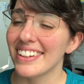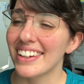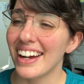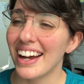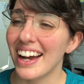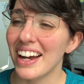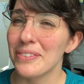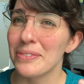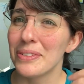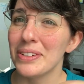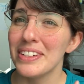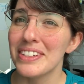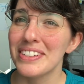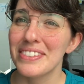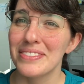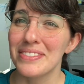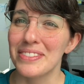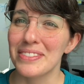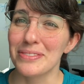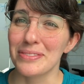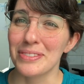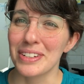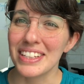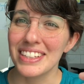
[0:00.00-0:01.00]
I wouldn't
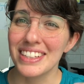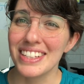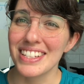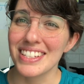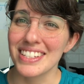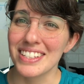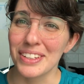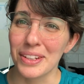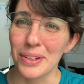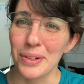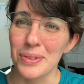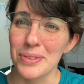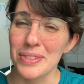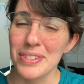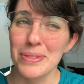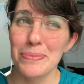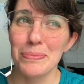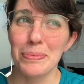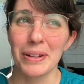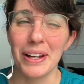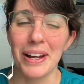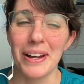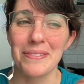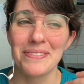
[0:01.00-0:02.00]
read this close,
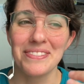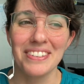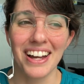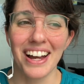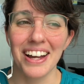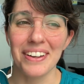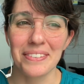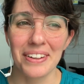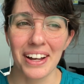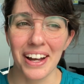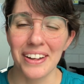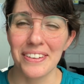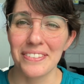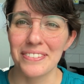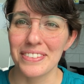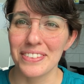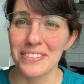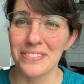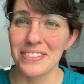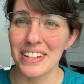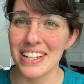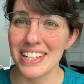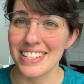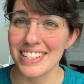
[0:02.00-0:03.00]
but I'm kind of
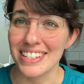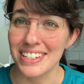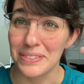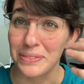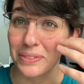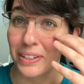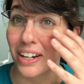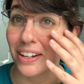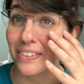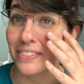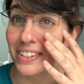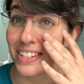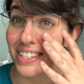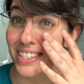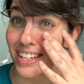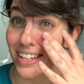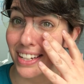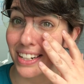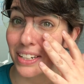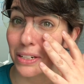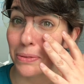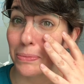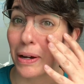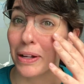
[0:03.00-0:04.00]
invested. I'm kind of
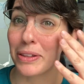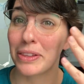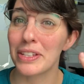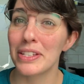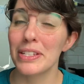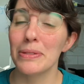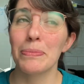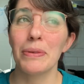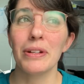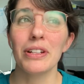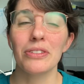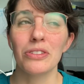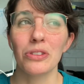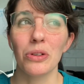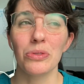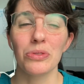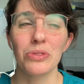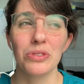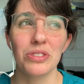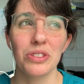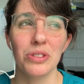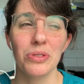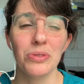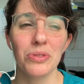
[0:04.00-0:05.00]
excited about this. But
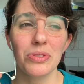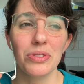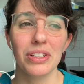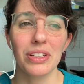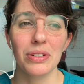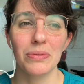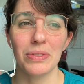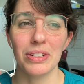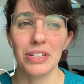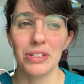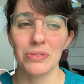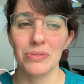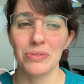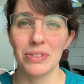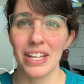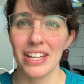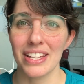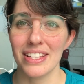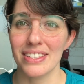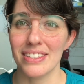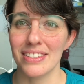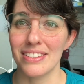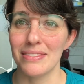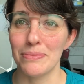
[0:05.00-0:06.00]
usually when you
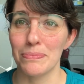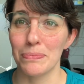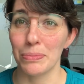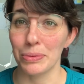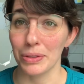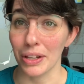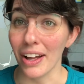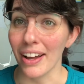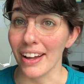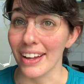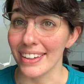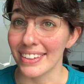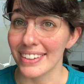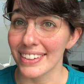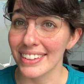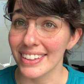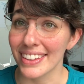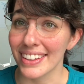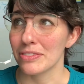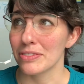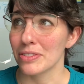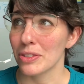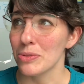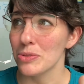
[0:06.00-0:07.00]
taste blood,
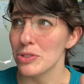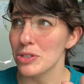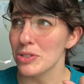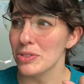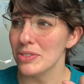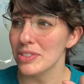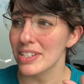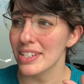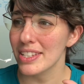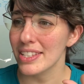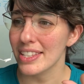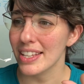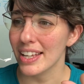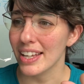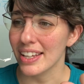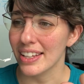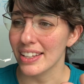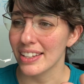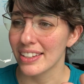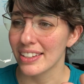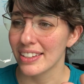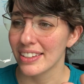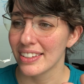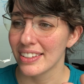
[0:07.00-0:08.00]
like, don't you just
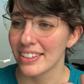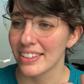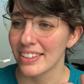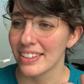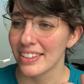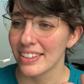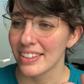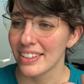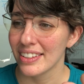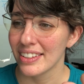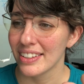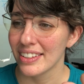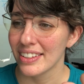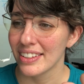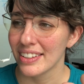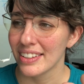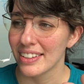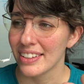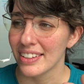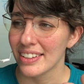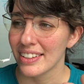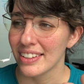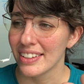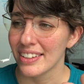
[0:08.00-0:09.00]
like
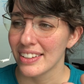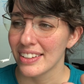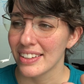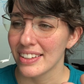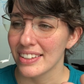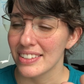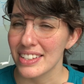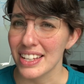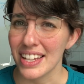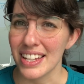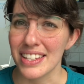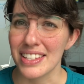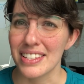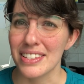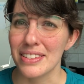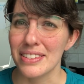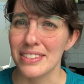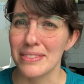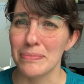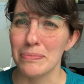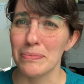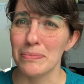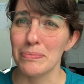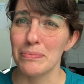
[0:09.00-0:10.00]
taste
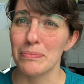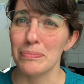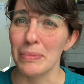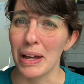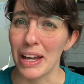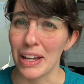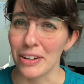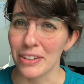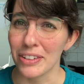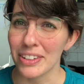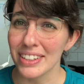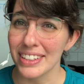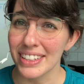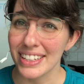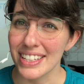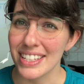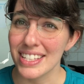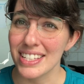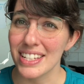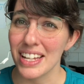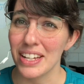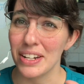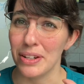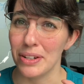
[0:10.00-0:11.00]
metal
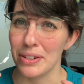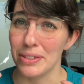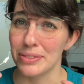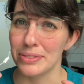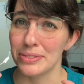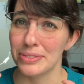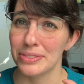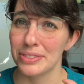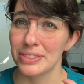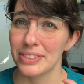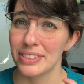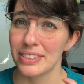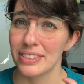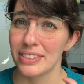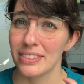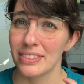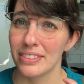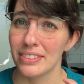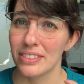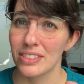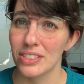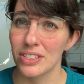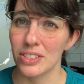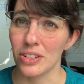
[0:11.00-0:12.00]
instead of
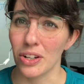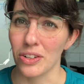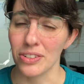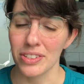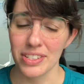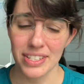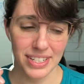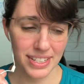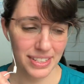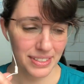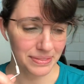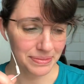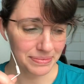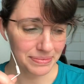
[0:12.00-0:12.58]
salt?